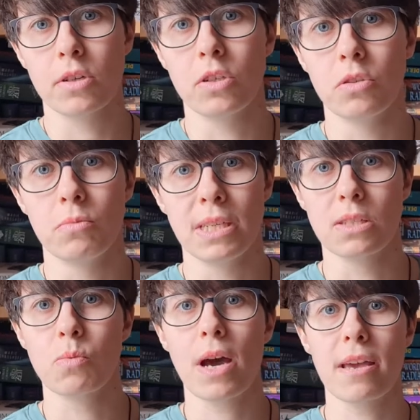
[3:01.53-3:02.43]
to meet
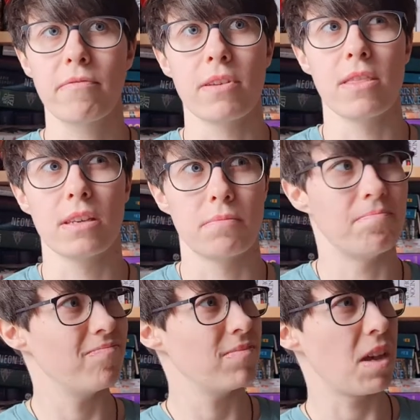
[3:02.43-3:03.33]
his wife in the,
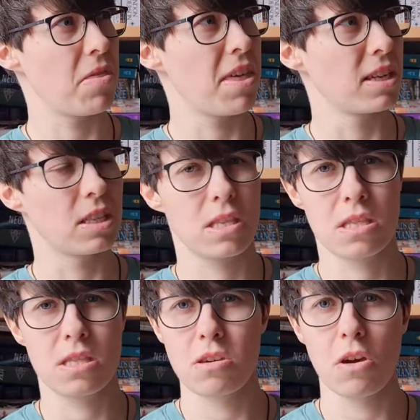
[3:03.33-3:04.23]
I think,
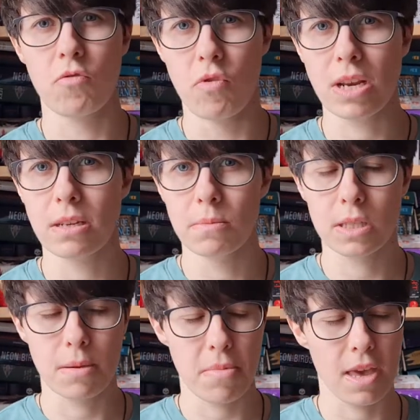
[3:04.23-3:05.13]
third ringdom or
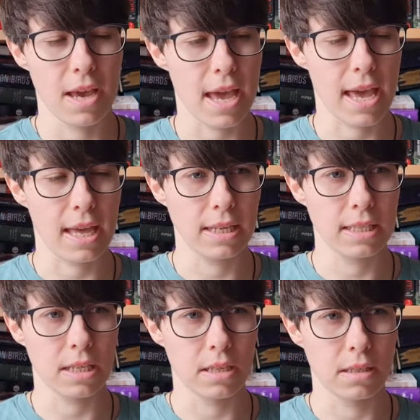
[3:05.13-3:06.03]
something,
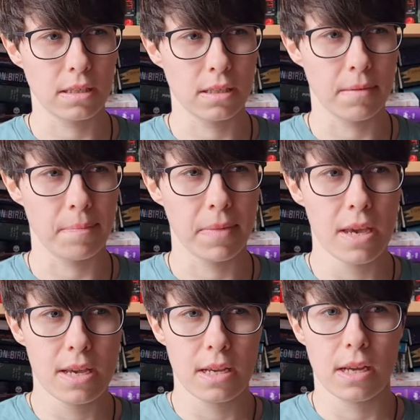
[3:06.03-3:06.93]
and
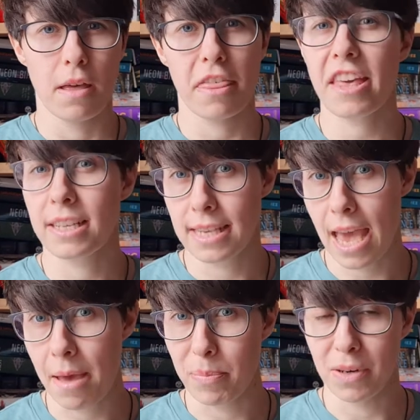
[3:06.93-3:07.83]
things
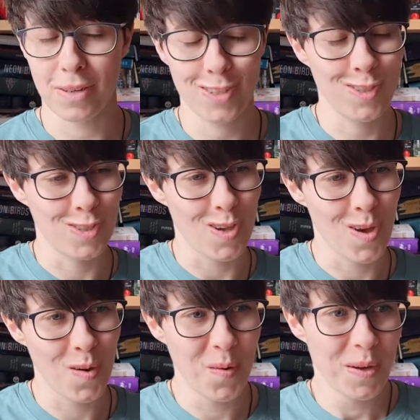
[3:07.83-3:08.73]
happen.
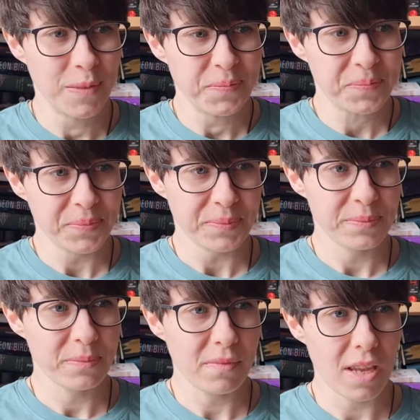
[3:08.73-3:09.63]
So
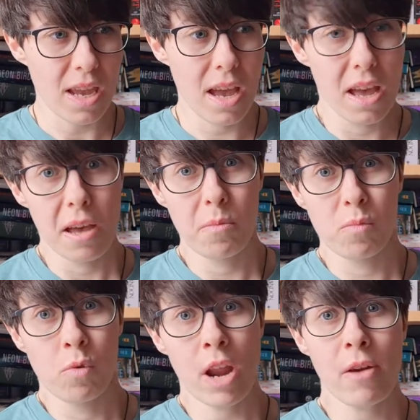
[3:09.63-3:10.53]

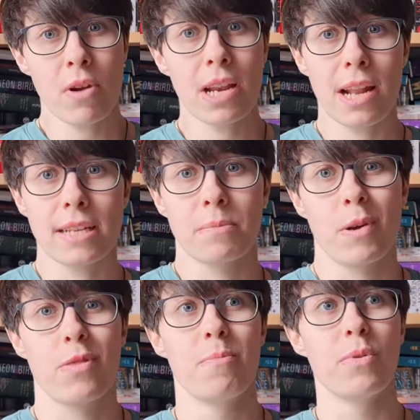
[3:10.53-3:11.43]
what I really liked
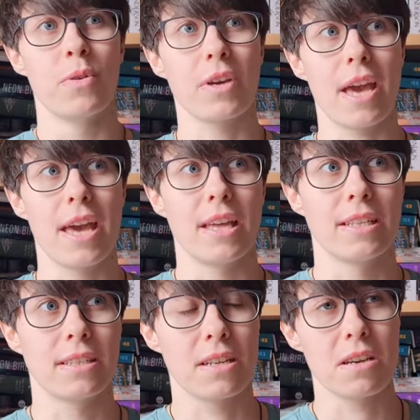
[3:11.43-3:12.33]
about the book,
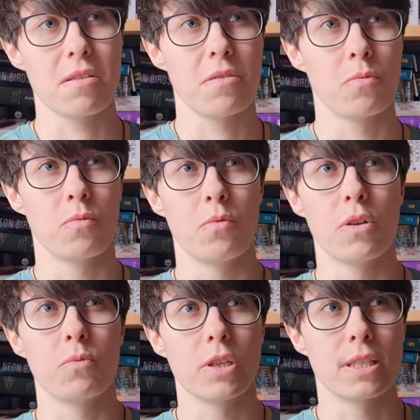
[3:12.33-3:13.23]
and
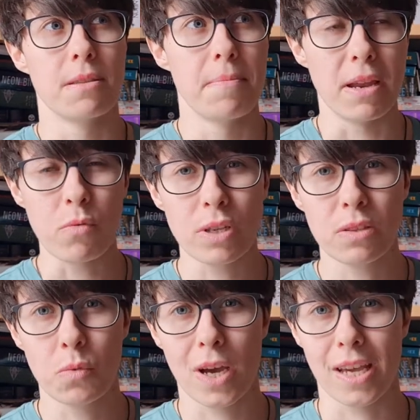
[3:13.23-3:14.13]
what was the main
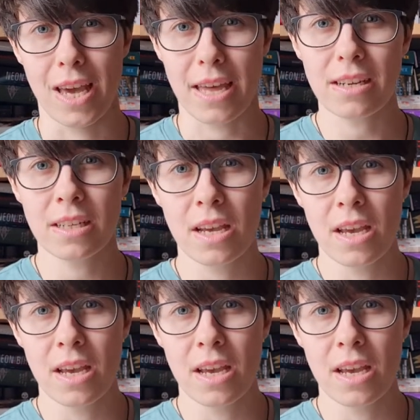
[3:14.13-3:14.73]
reason why I got it,